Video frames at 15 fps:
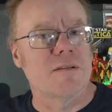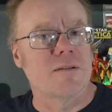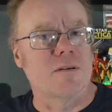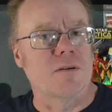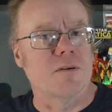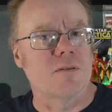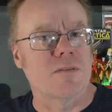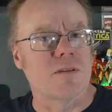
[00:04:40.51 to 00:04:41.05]

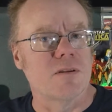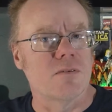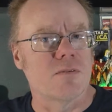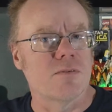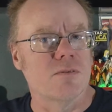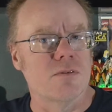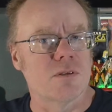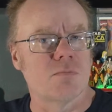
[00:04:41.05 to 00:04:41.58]
Earth, you know,
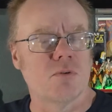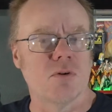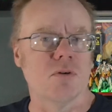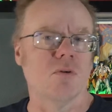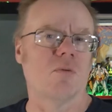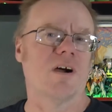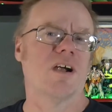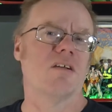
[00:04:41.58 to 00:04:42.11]
through this
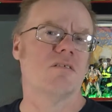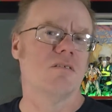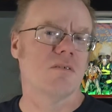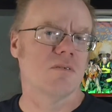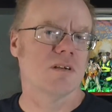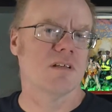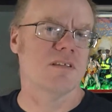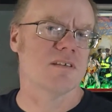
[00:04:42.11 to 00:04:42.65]
portal, why are you
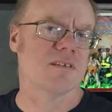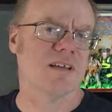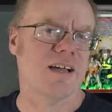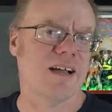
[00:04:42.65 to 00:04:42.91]
going to this